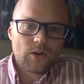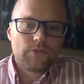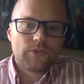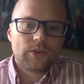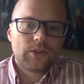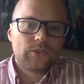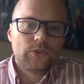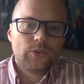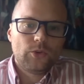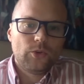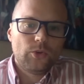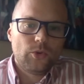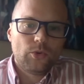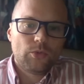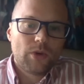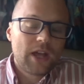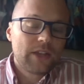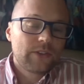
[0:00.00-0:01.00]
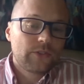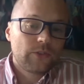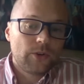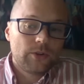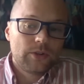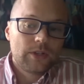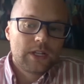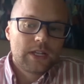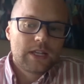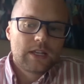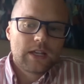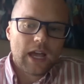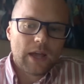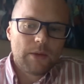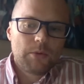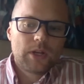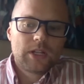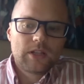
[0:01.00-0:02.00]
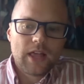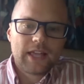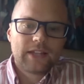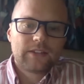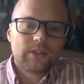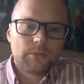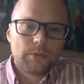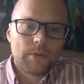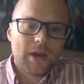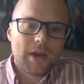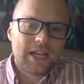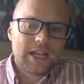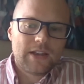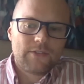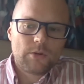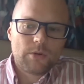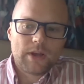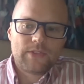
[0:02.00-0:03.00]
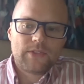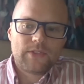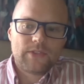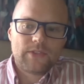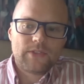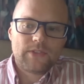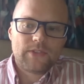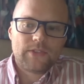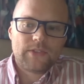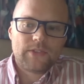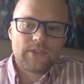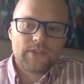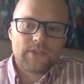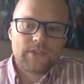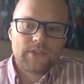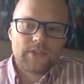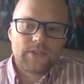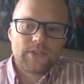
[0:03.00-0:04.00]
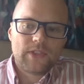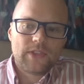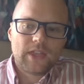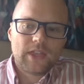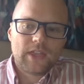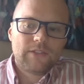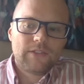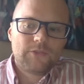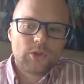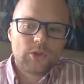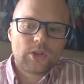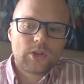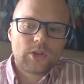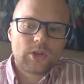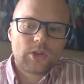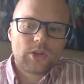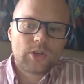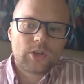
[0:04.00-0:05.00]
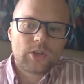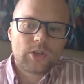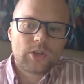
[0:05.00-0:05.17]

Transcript: over to Russell, I would like to remind everyone that if you